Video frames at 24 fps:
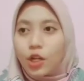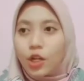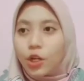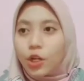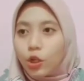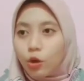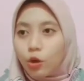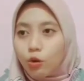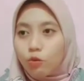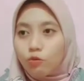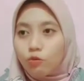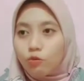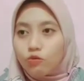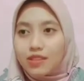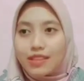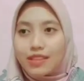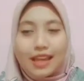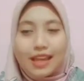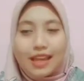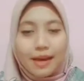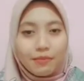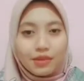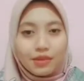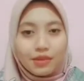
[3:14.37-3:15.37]
notes,
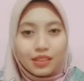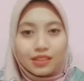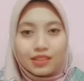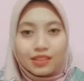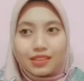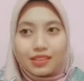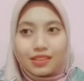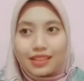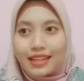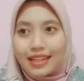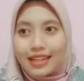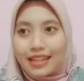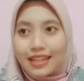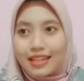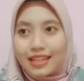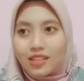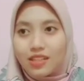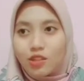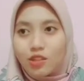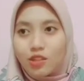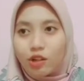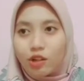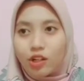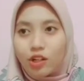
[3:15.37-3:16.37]
labels,
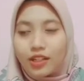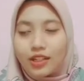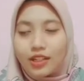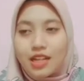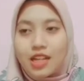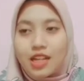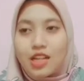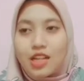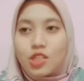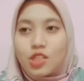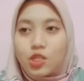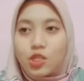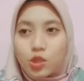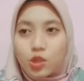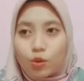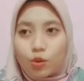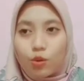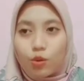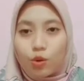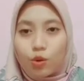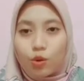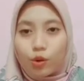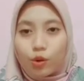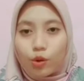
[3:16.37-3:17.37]
lists, or
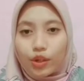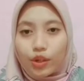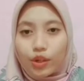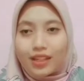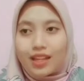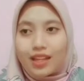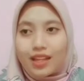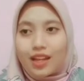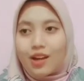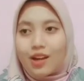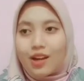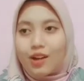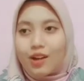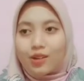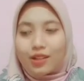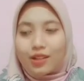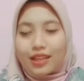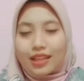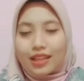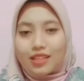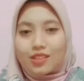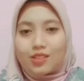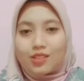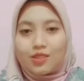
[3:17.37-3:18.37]
so on.
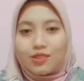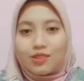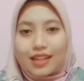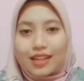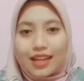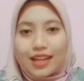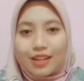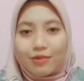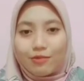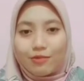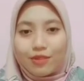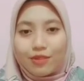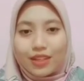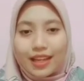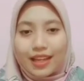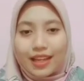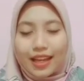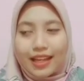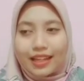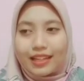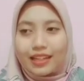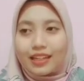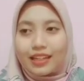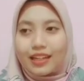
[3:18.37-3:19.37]
Okay, so that we
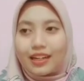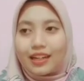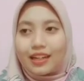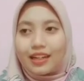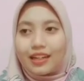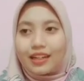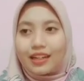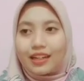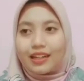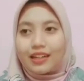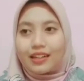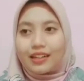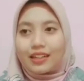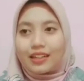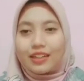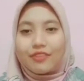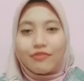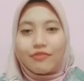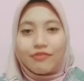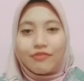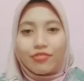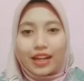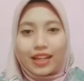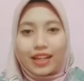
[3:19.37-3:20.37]
can
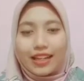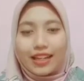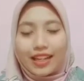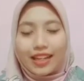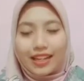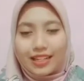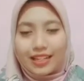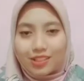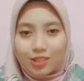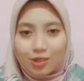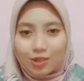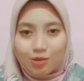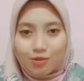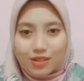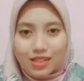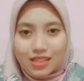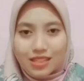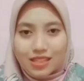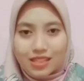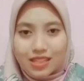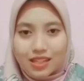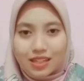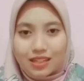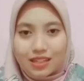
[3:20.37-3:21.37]
define that the
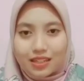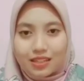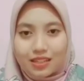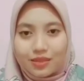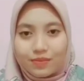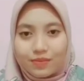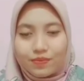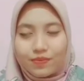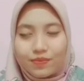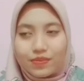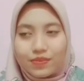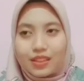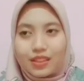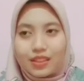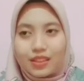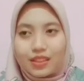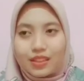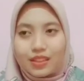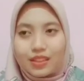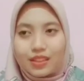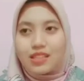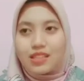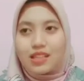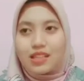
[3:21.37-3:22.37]
students
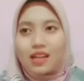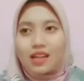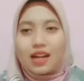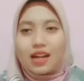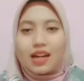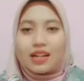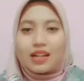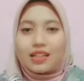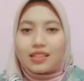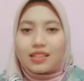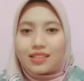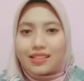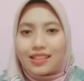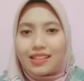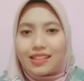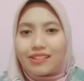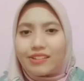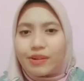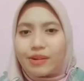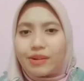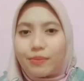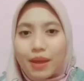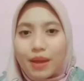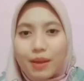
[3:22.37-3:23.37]
is still
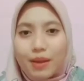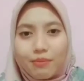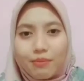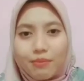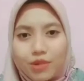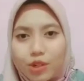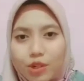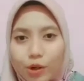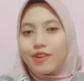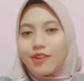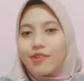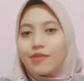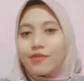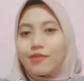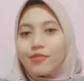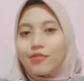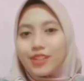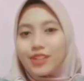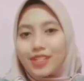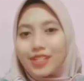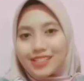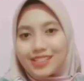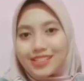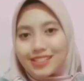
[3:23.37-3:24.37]
remember.
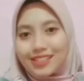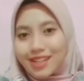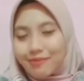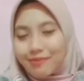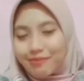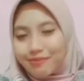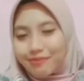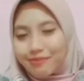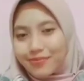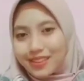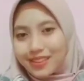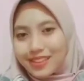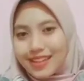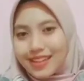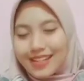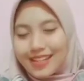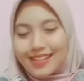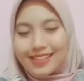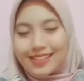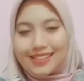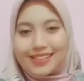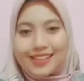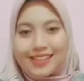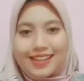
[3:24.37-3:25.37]
For example,
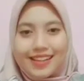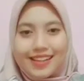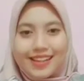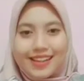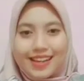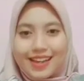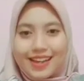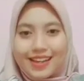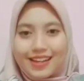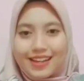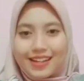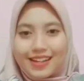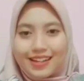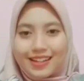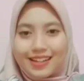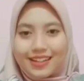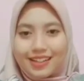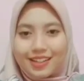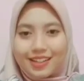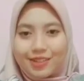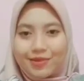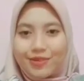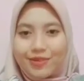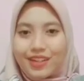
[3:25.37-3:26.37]
let's say that
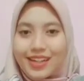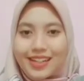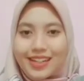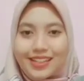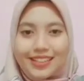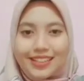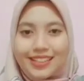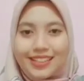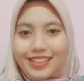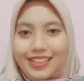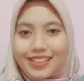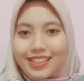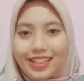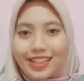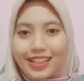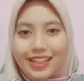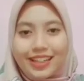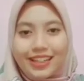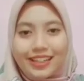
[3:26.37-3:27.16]
we are teaching